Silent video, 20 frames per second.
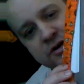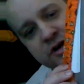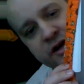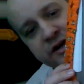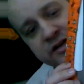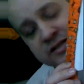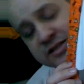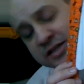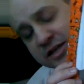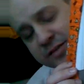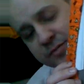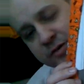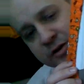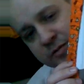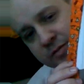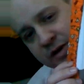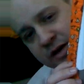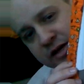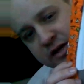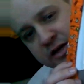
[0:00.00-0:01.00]
I just need to pick
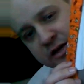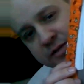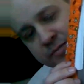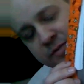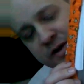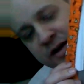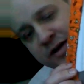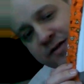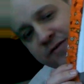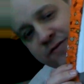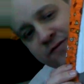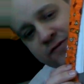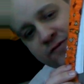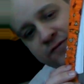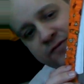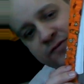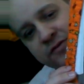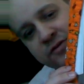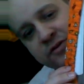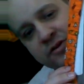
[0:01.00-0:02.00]
it back up. I've
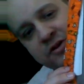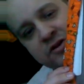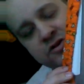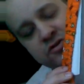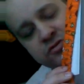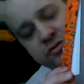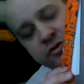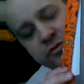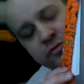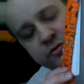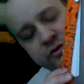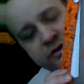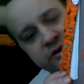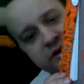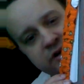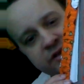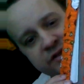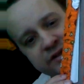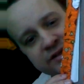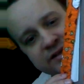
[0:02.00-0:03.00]
enjoyed working
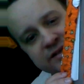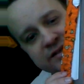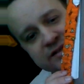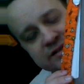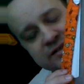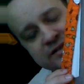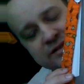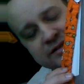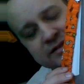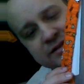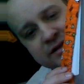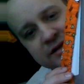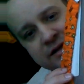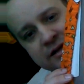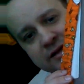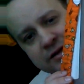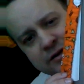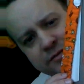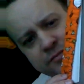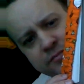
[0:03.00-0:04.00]
on this,
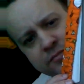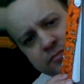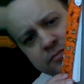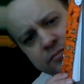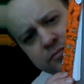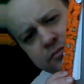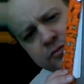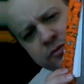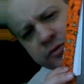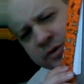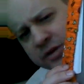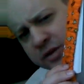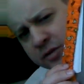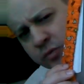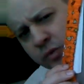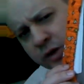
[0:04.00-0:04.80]
doing this